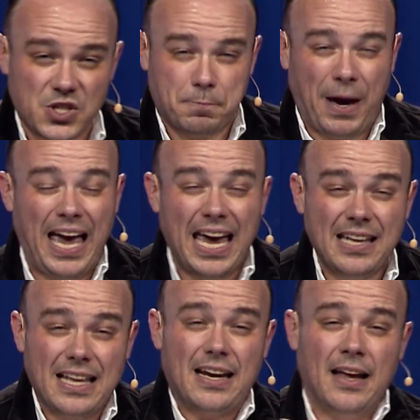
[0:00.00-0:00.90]
this
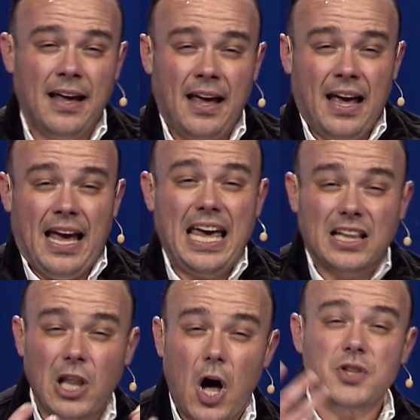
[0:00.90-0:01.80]
pain that he
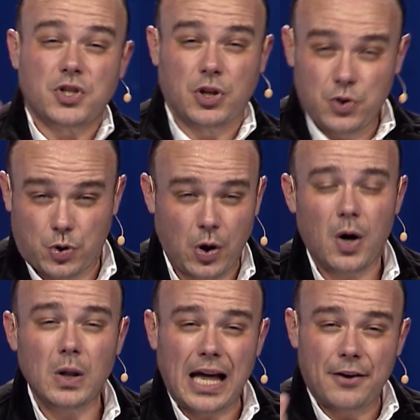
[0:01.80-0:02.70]
had lost
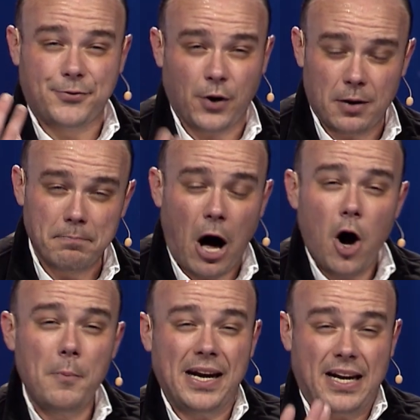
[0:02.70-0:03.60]
control of for a
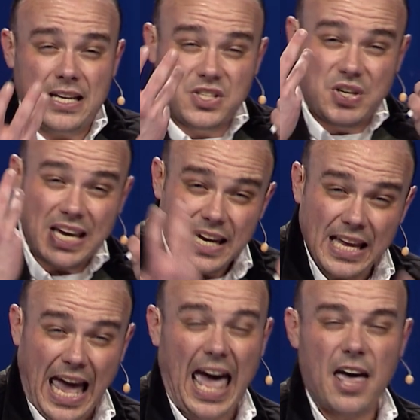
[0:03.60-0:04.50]
moment, and he's
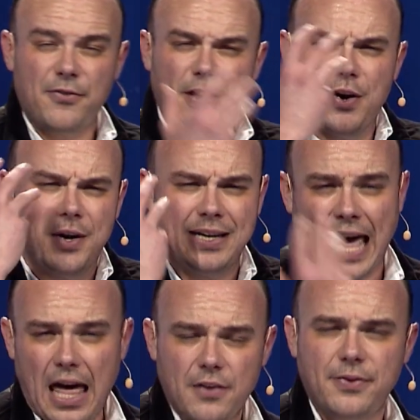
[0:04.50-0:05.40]
getting heavier and
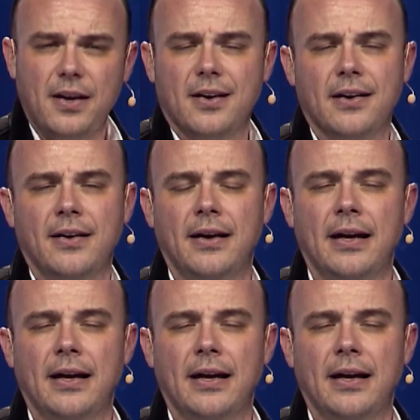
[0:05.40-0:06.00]
heavier.